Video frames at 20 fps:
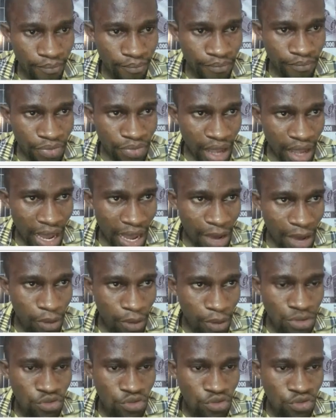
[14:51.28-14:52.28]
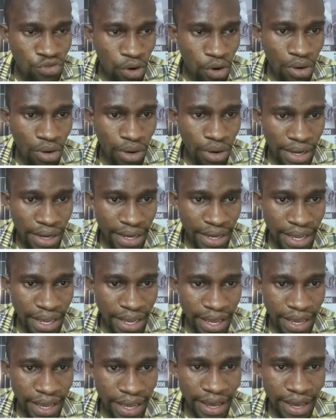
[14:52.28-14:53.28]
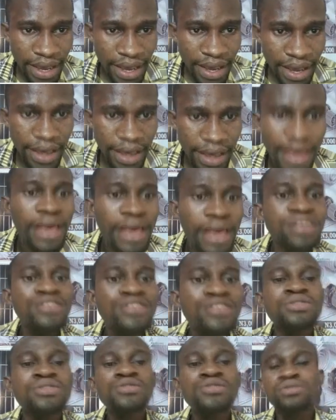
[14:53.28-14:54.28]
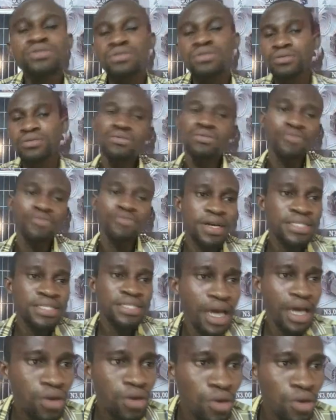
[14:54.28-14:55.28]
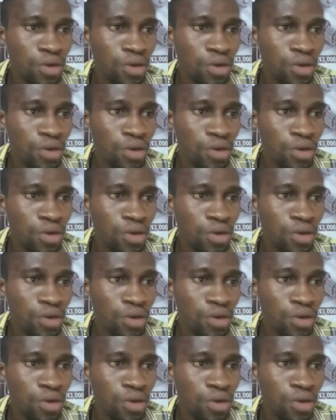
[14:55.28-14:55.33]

I want to draw a rectangle.